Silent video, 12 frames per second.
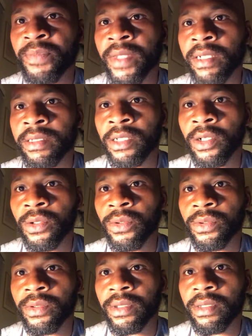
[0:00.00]

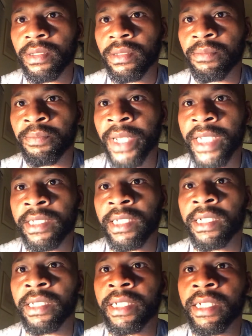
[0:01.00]
So
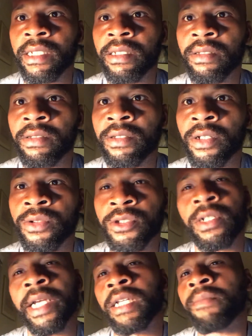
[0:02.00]
basically, those are
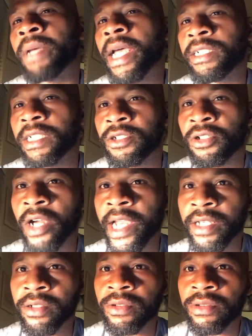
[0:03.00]
like a magic
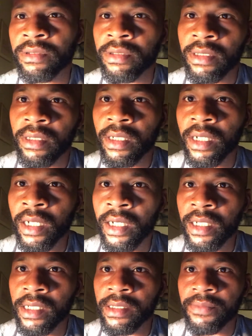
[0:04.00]
triangle.
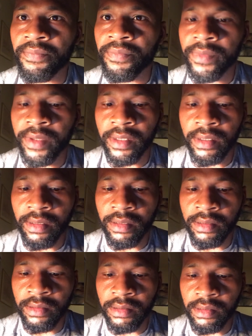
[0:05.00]
Uh,
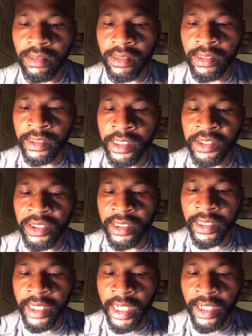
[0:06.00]

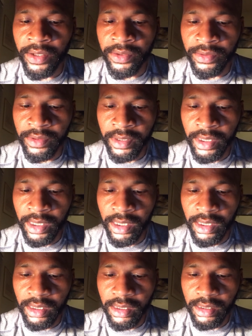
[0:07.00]
Essentially, how the